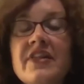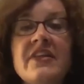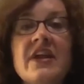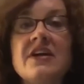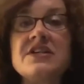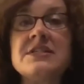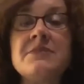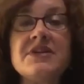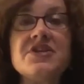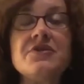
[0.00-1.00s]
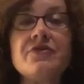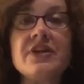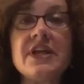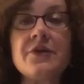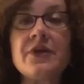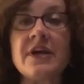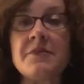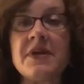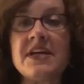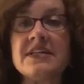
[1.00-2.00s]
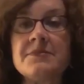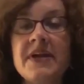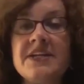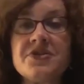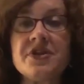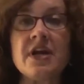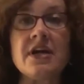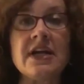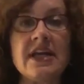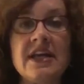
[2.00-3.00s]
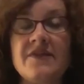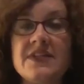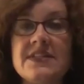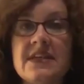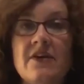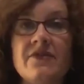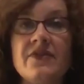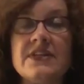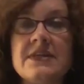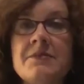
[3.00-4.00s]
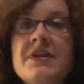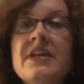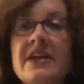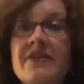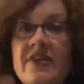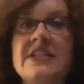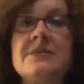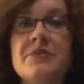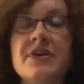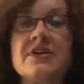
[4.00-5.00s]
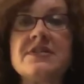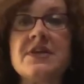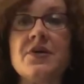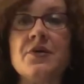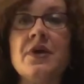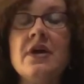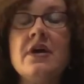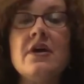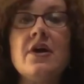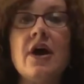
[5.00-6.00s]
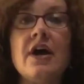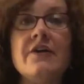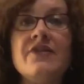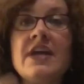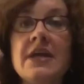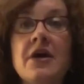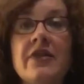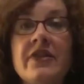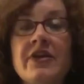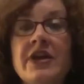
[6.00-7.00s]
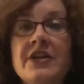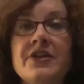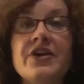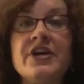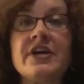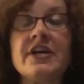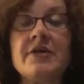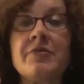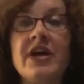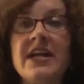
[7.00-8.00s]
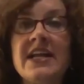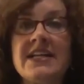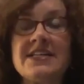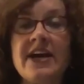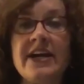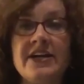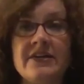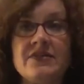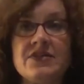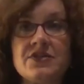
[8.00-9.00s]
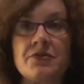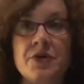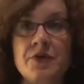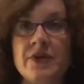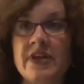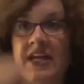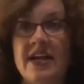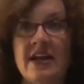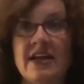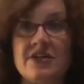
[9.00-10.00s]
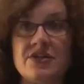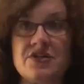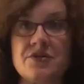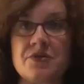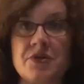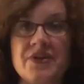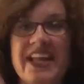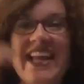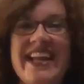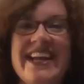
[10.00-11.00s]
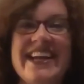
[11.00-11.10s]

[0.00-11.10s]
thing that I'll just mention really quick, because Patreon in of itself is a bit like Facebook. So if you get on there and look, you're probably going to get tired of scrolling and scrolling